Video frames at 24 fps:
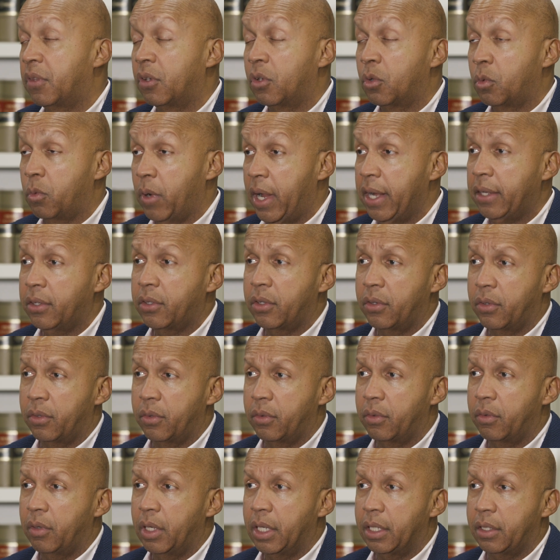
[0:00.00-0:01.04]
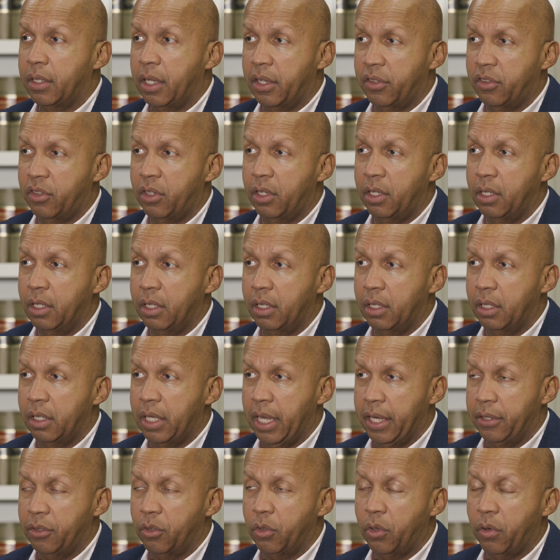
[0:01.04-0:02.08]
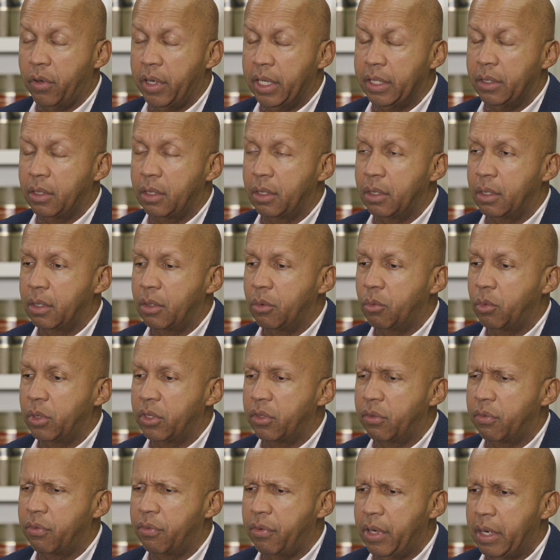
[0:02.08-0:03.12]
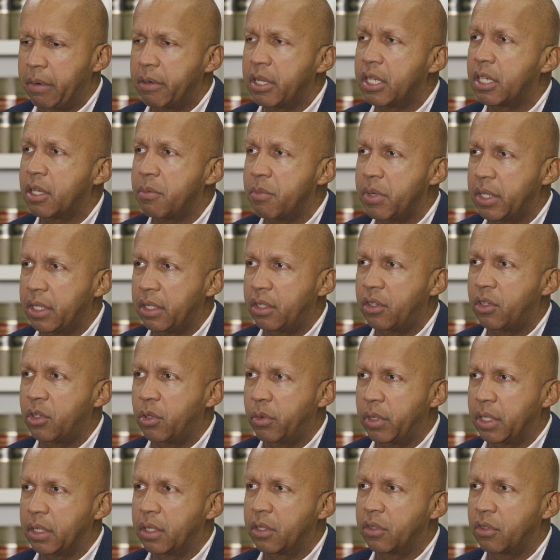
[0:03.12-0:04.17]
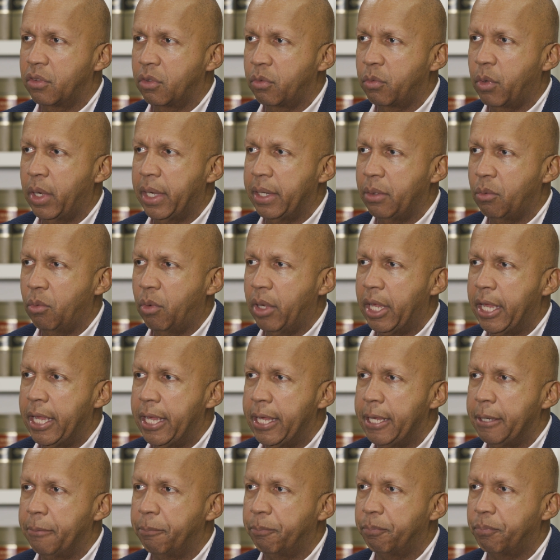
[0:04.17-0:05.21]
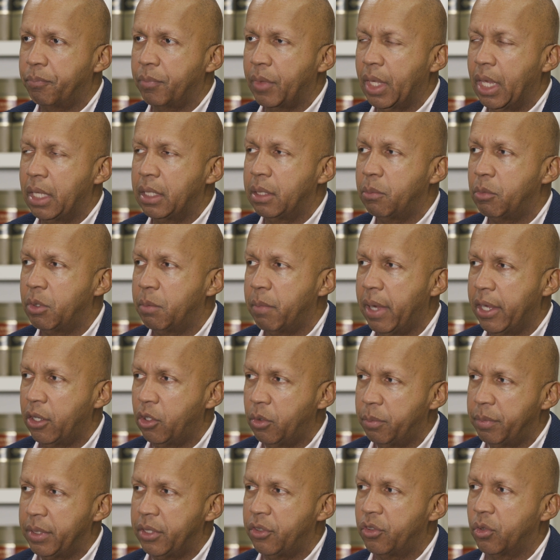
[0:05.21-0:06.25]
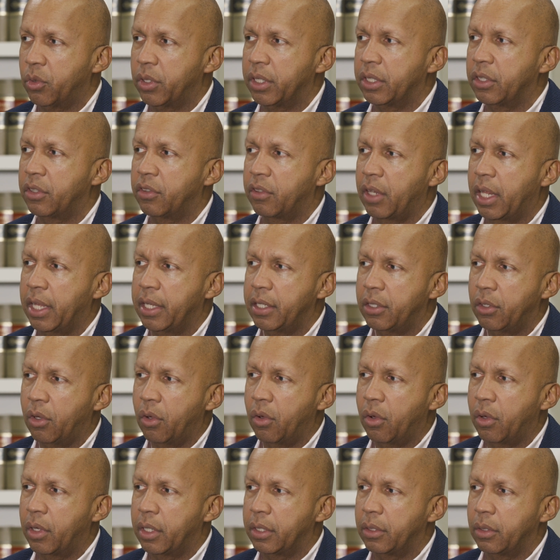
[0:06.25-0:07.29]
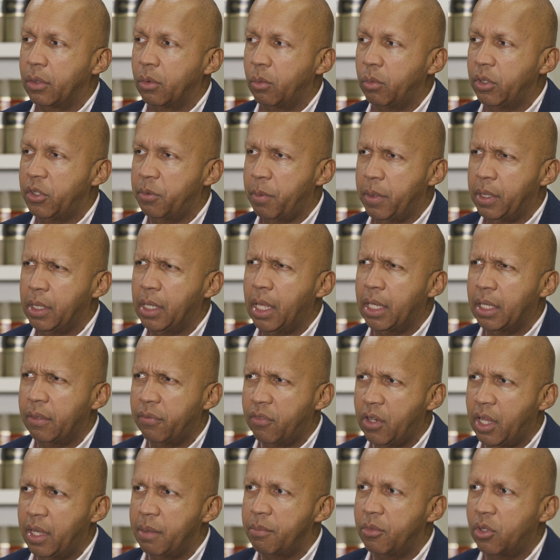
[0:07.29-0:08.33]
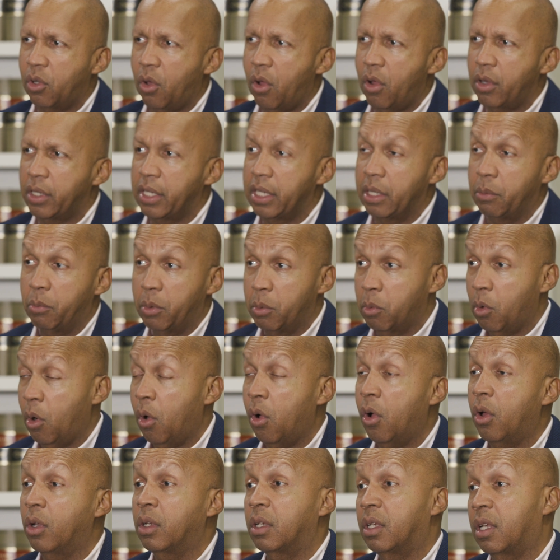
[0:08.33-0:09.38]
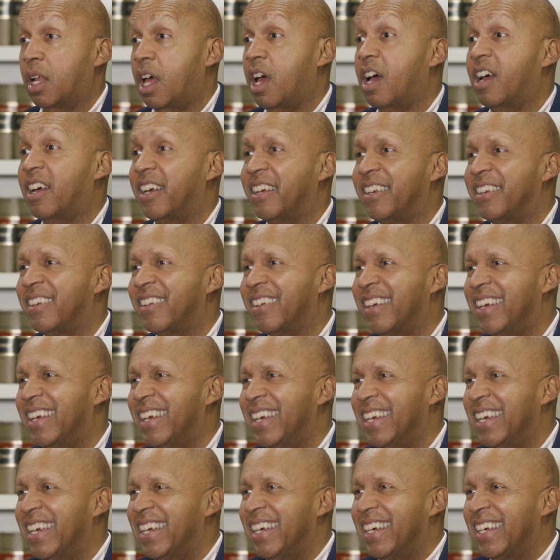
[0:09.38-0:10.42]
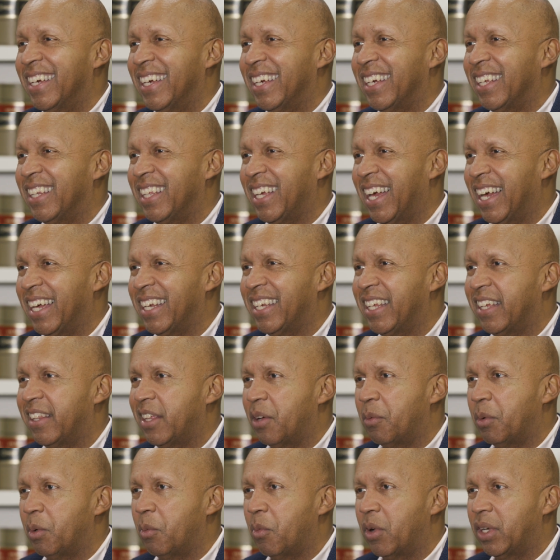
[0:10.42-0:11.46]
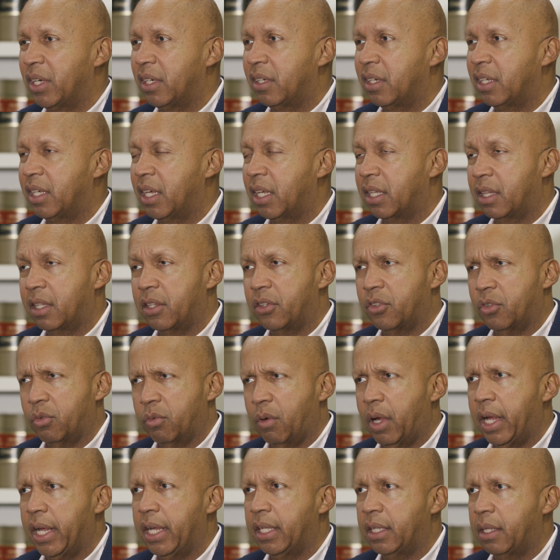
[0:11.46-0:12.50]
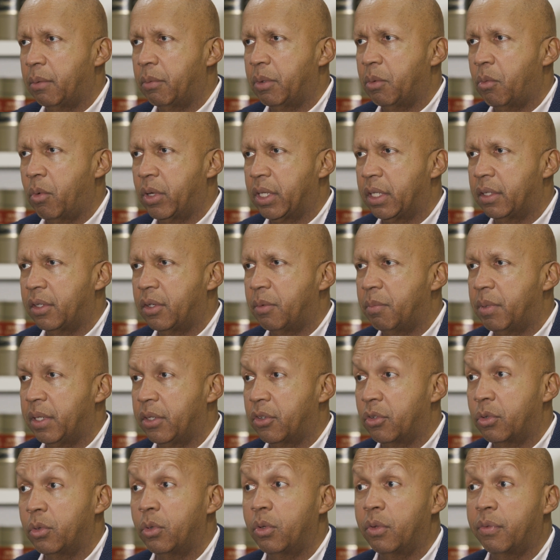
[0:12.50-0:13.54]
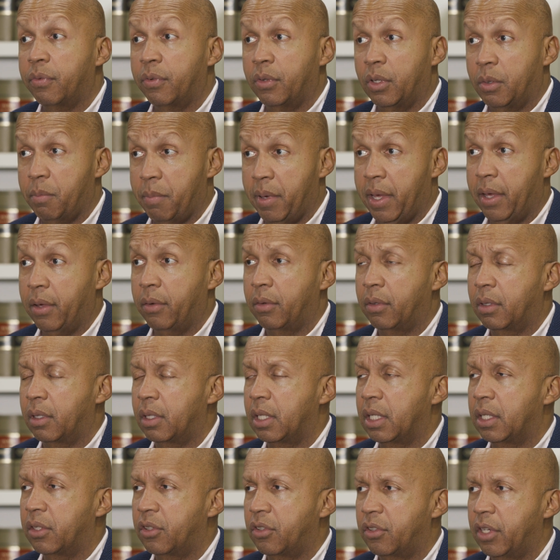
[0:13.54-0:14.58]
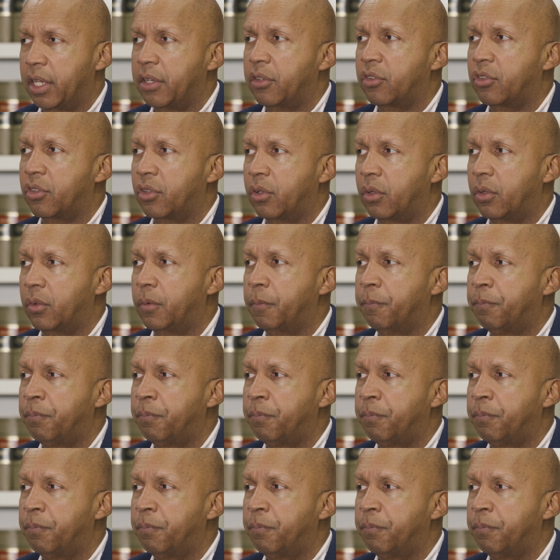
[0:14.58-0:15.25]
the director, Destin Daniel Critton, was very committed to doing this the right way. And then when Michael B. Jordan signed on, we spent a lot of time talking. We were all aligned in the idea that we wanted to get this right, that we wanted to be truthful about the essential